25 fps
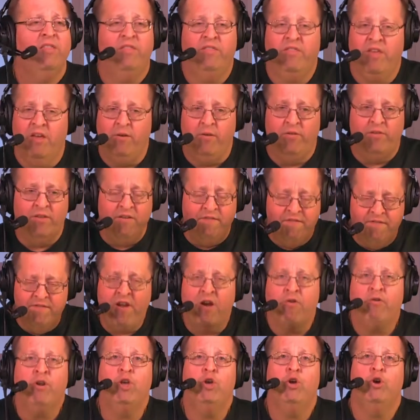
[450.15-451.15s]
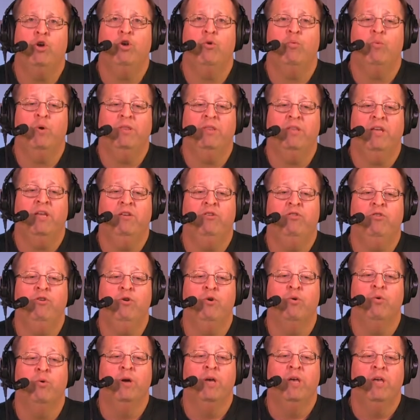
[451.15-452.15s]
They're very good at what they
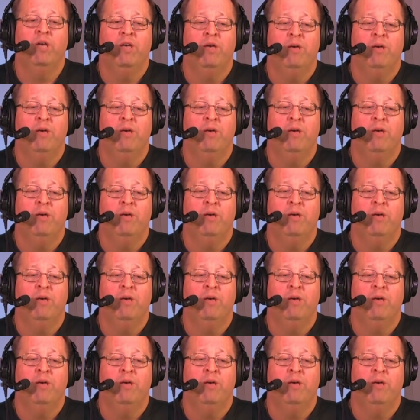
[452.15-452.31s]
do,